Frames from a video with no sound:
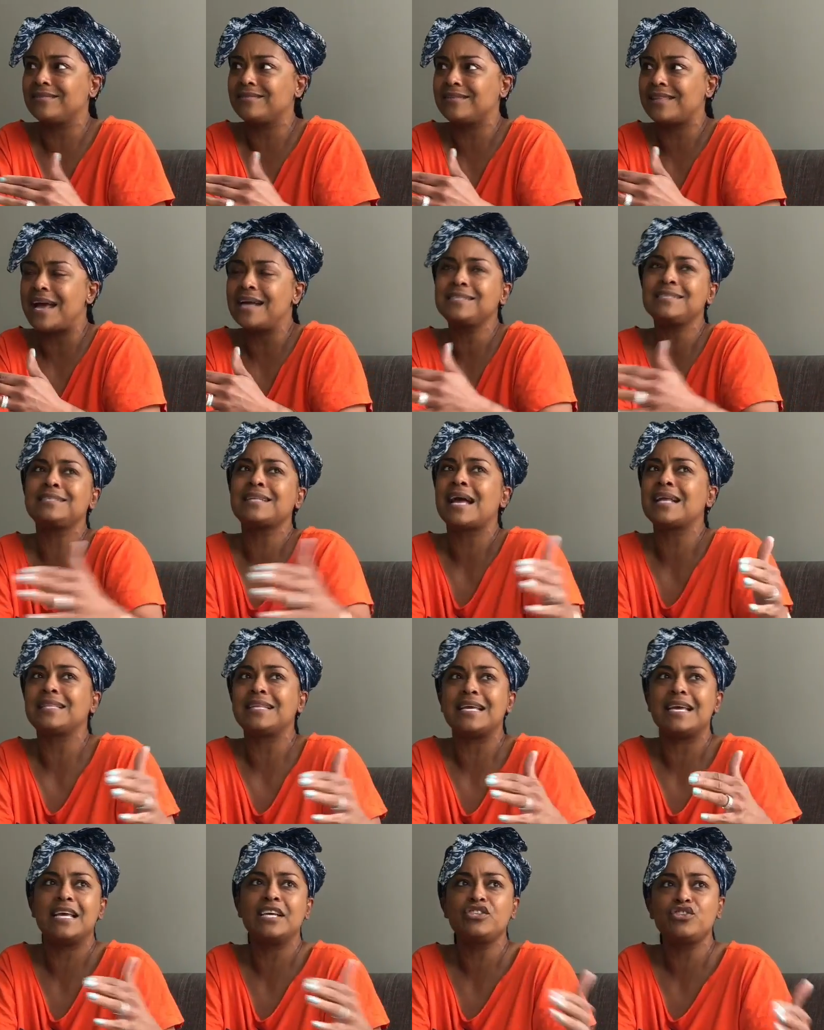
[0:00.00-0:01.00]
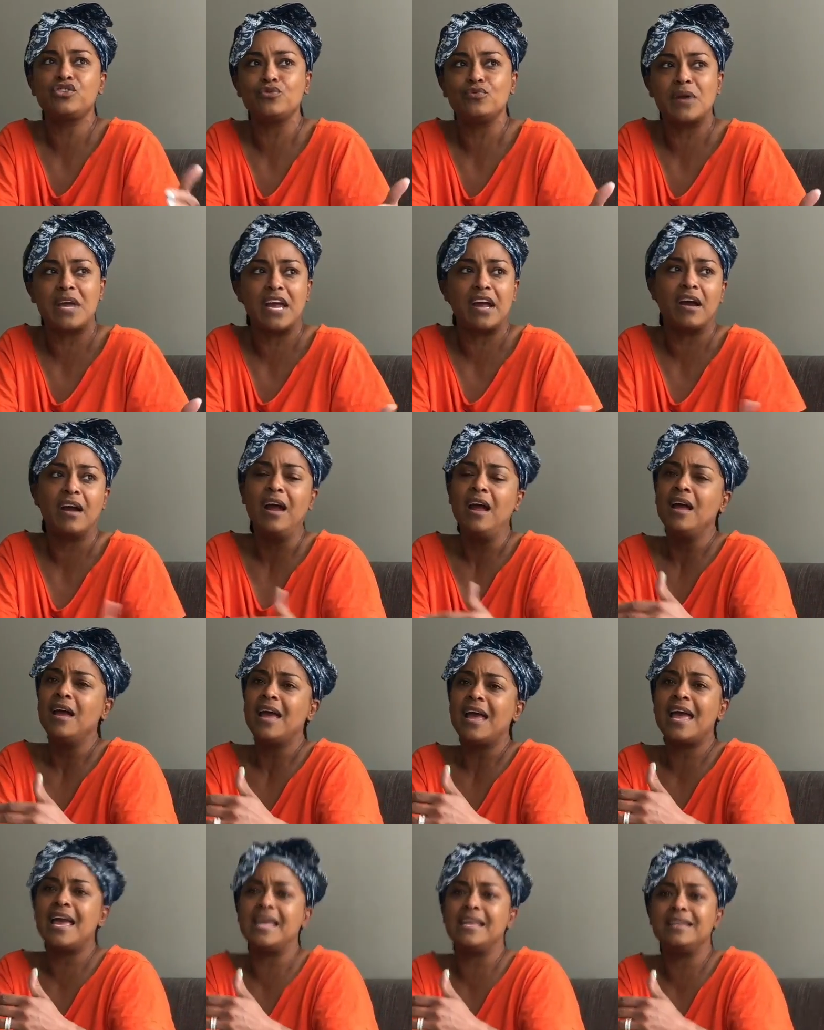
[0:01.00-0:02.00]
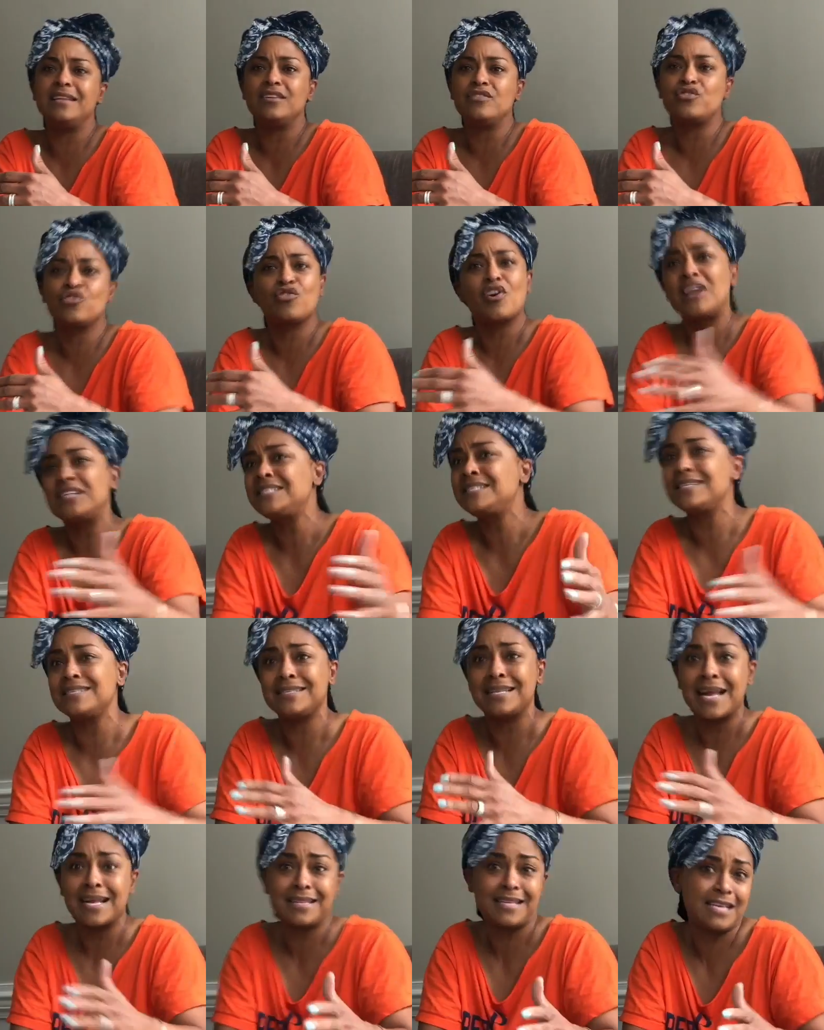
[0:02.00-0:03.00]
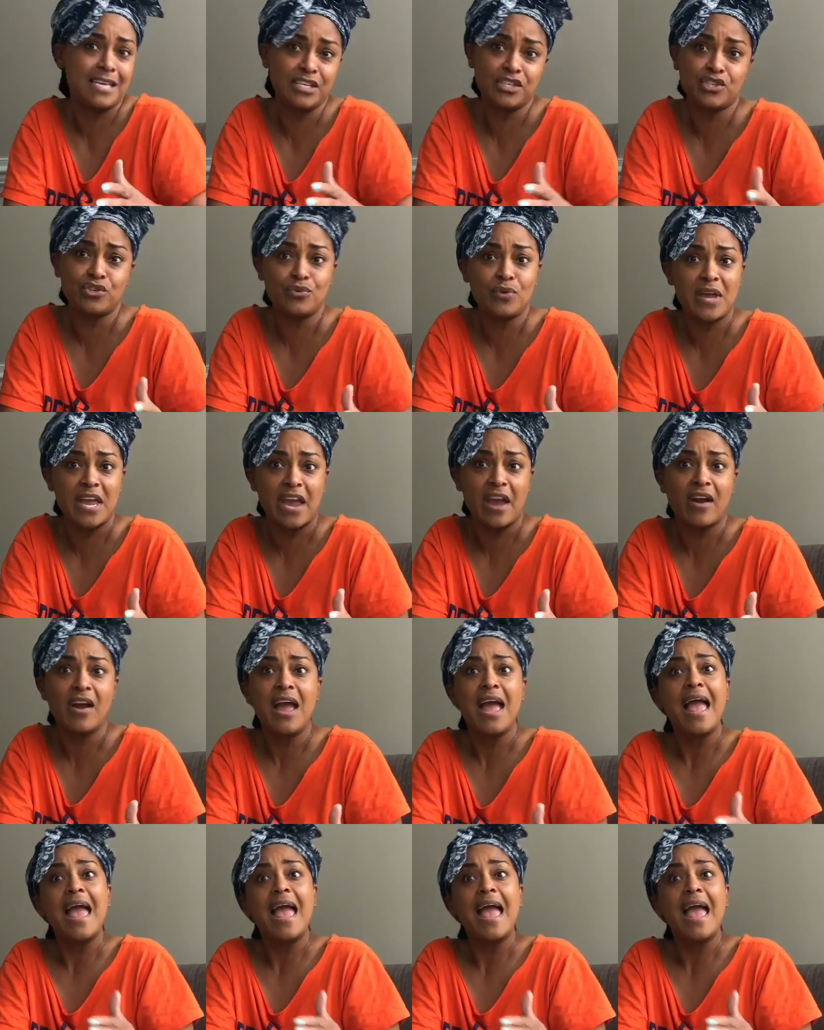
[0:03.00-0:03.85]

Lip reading: That's not the issue here. And trust is not the issue here.